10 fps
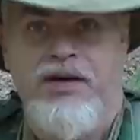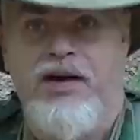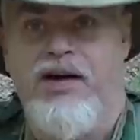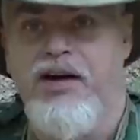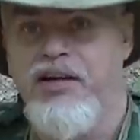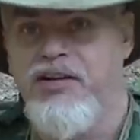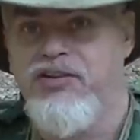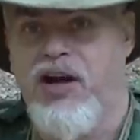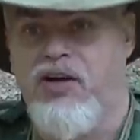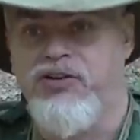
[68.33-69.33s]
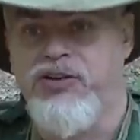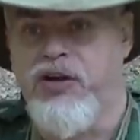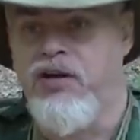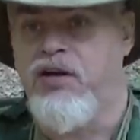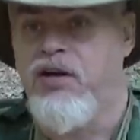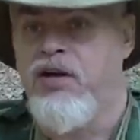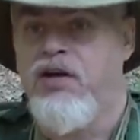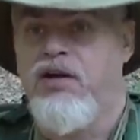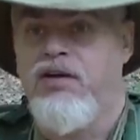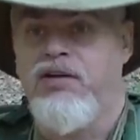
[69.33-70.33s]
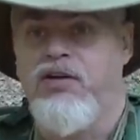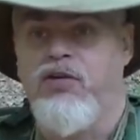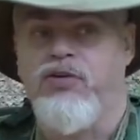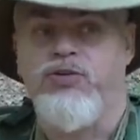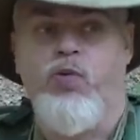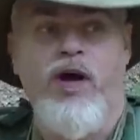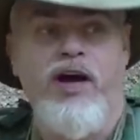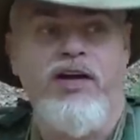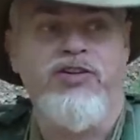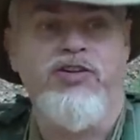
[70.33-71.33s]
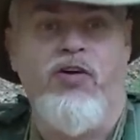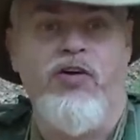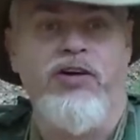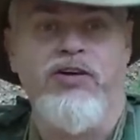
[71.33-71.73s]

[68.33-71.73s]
Now, heat exhaustion, your sweating is starting